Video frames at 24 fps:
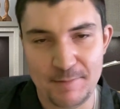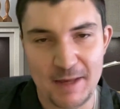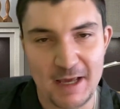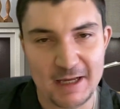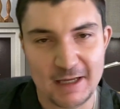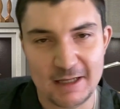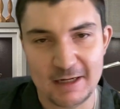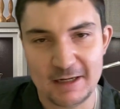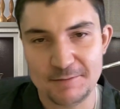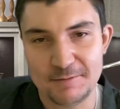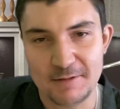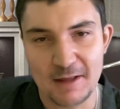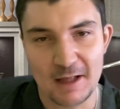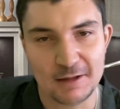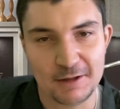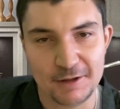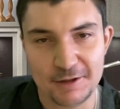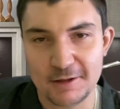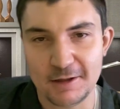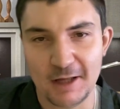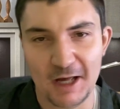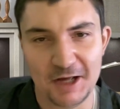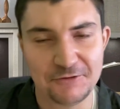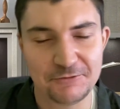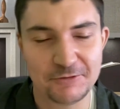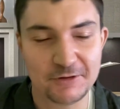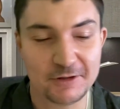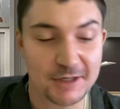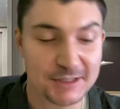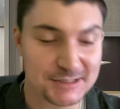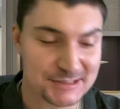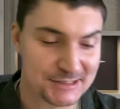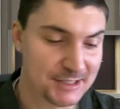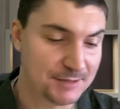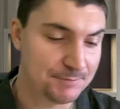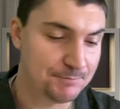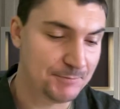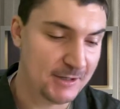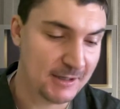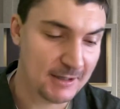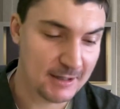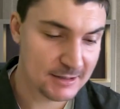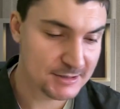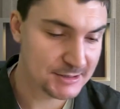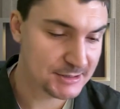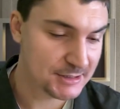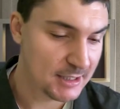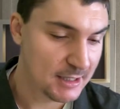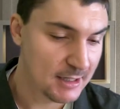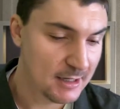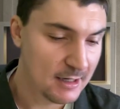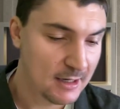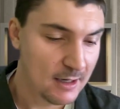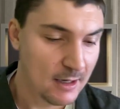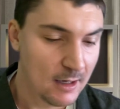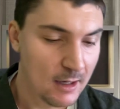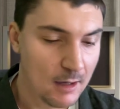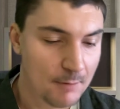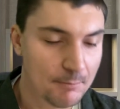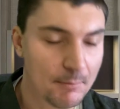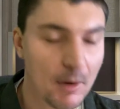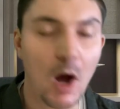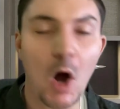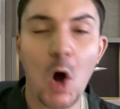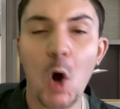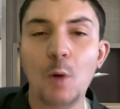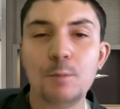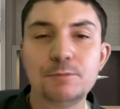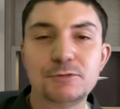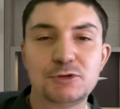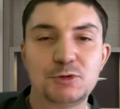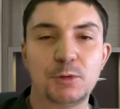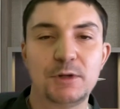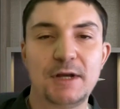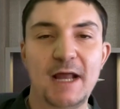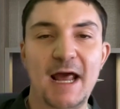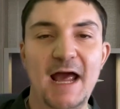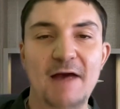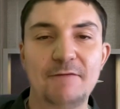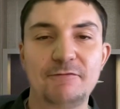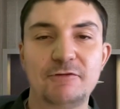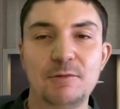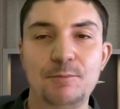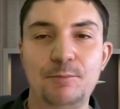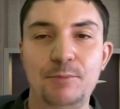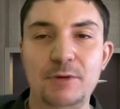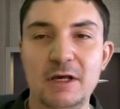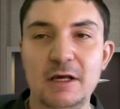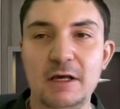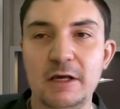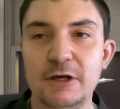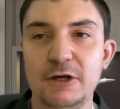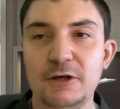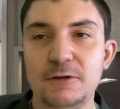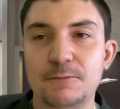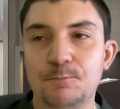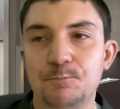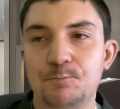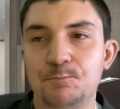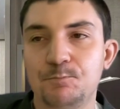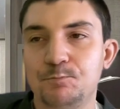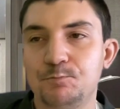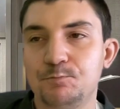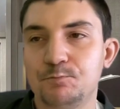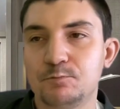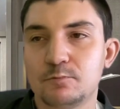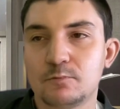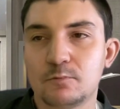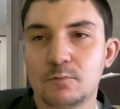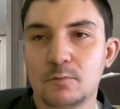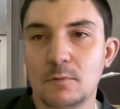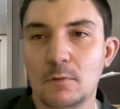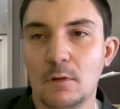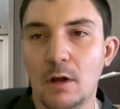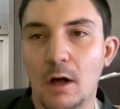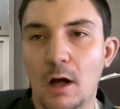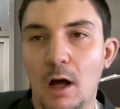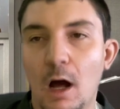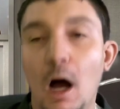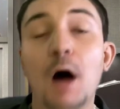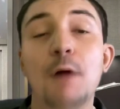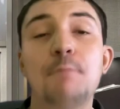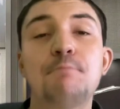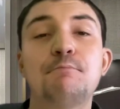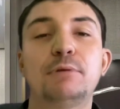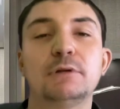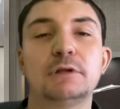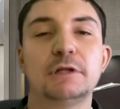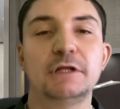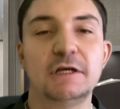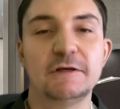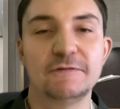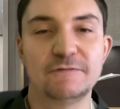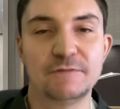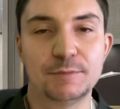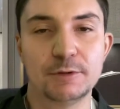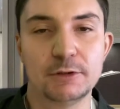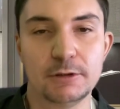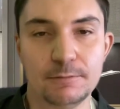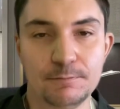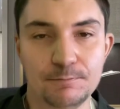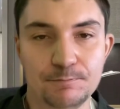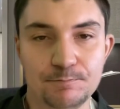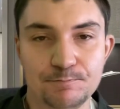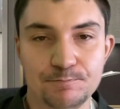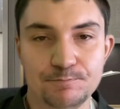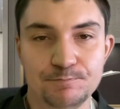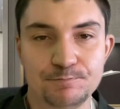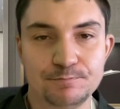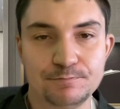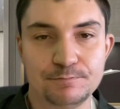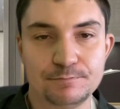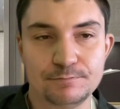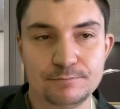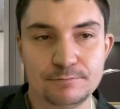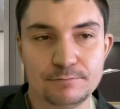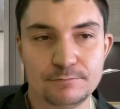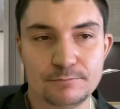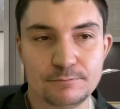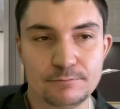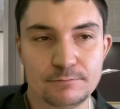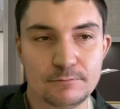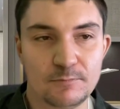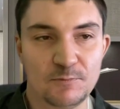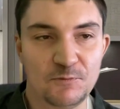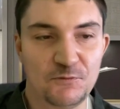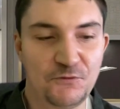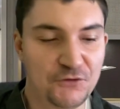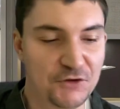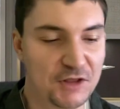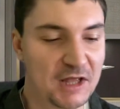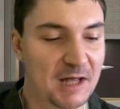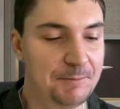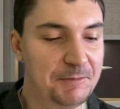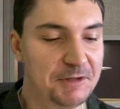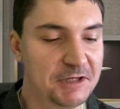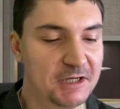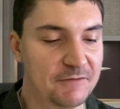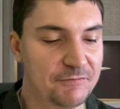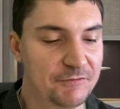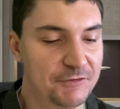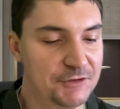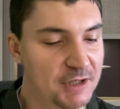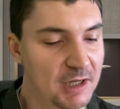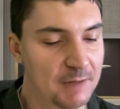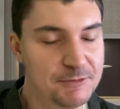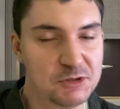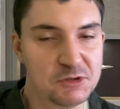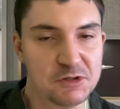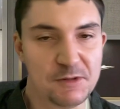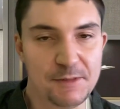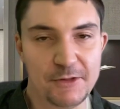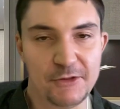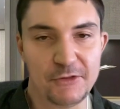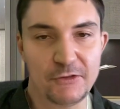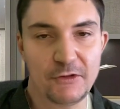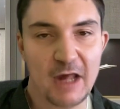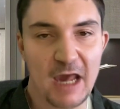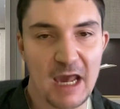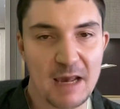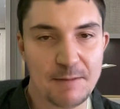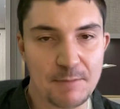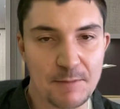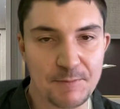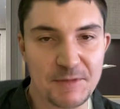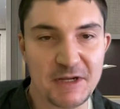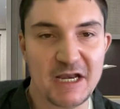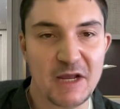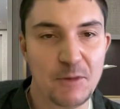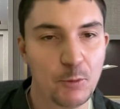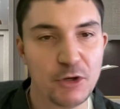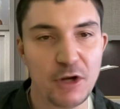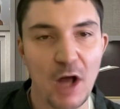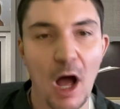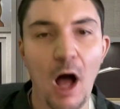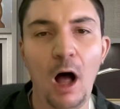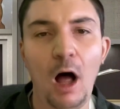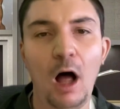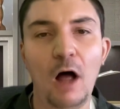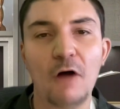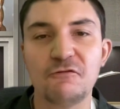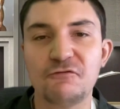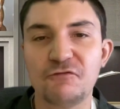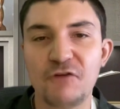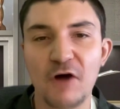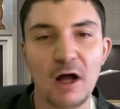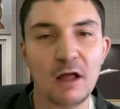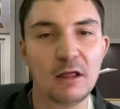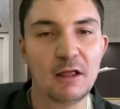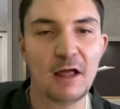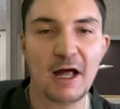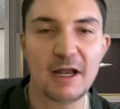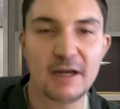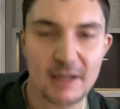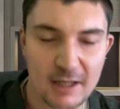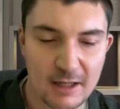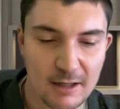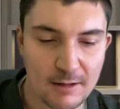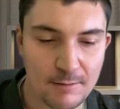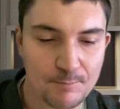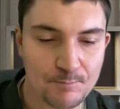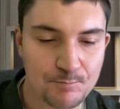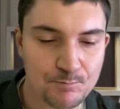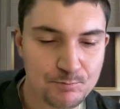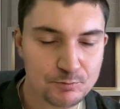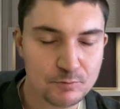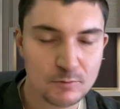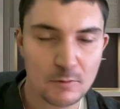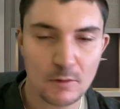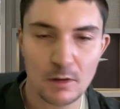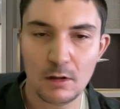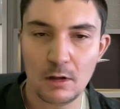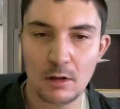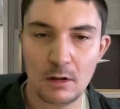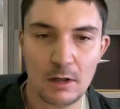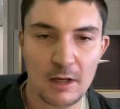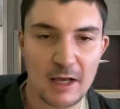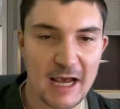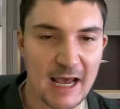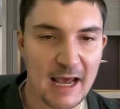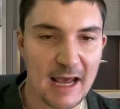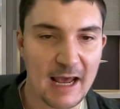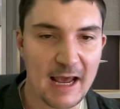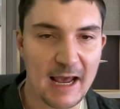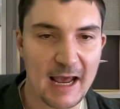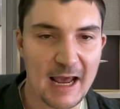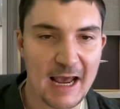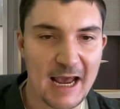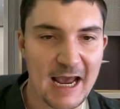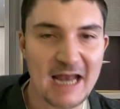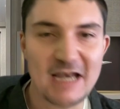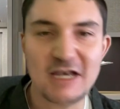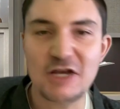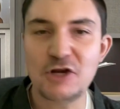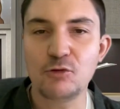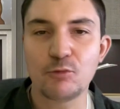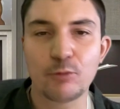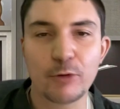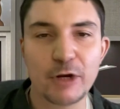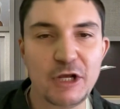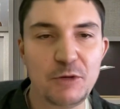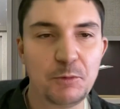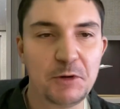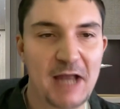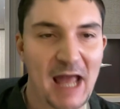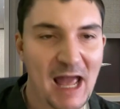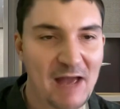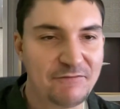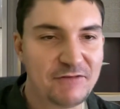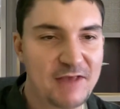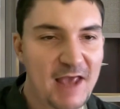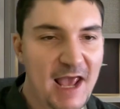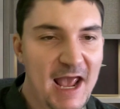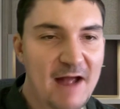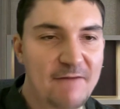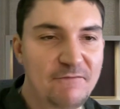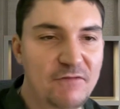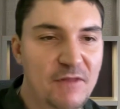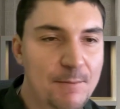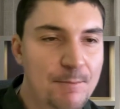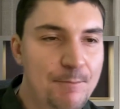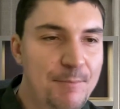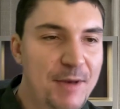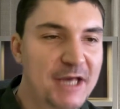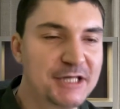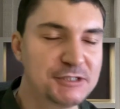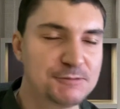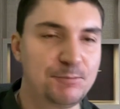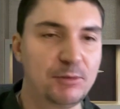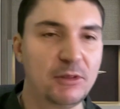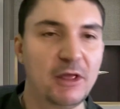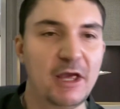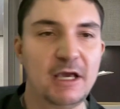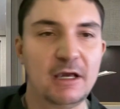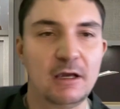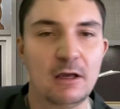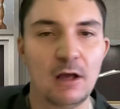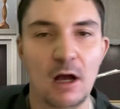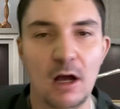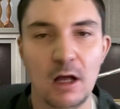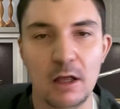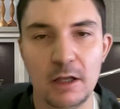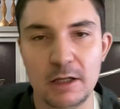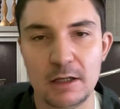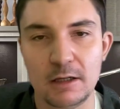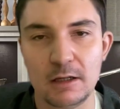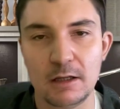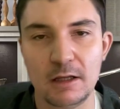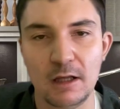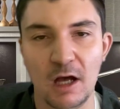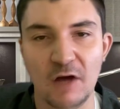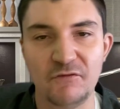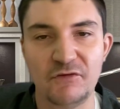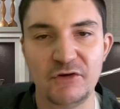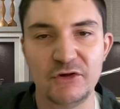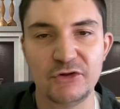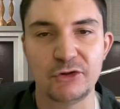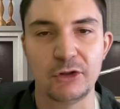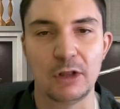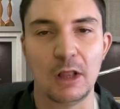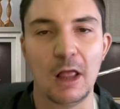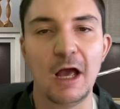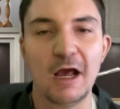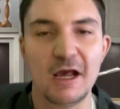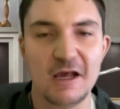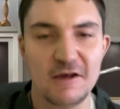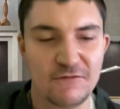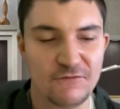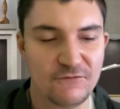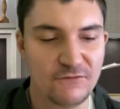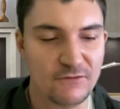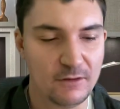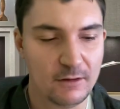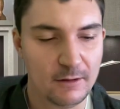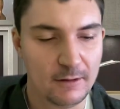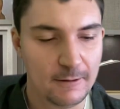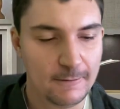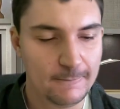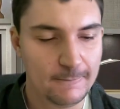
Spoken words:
making it a little unrealistic because Mahomes would have to be unbelievable for them to get the W in this game. I mean, it would all fall on him. Andy Reid would have to have the best play calling of his life.